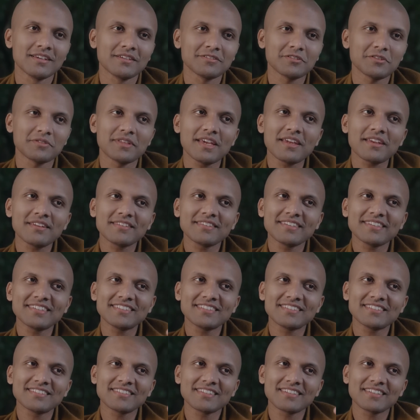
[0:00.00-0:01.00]
So there are
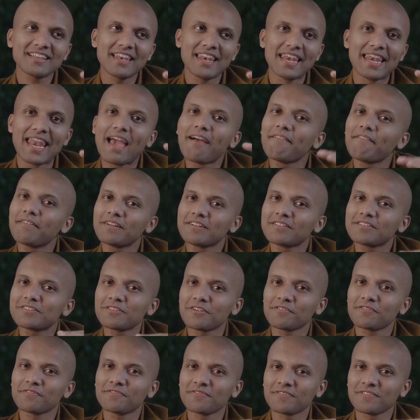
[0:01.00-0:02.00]
these
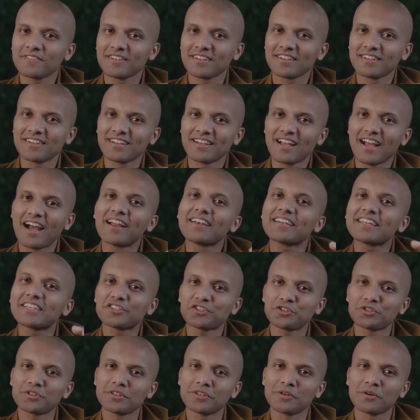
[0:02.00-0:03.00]
levels of
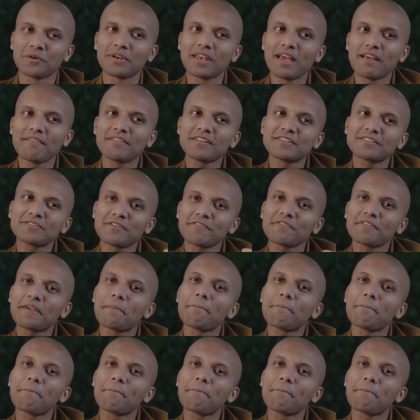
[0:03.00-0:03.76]
Anicca or levels of